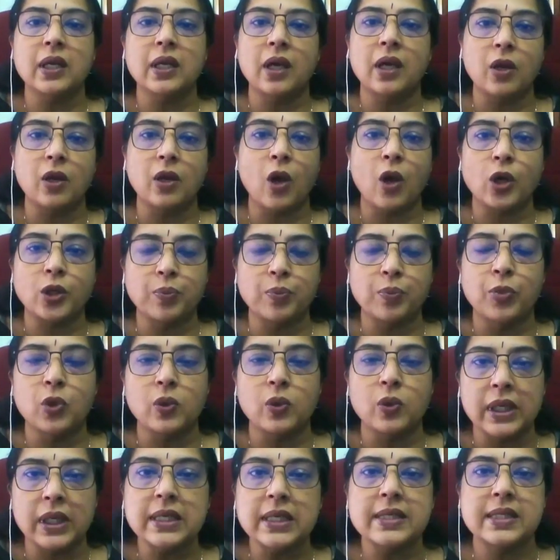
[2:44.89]
a lot
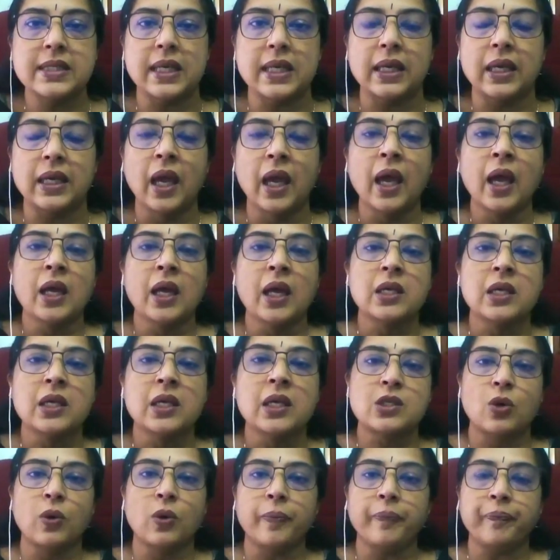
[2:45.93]
more easy.
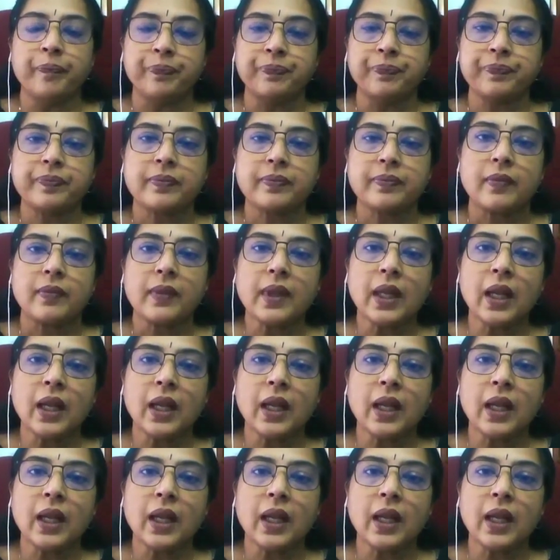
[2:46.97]
So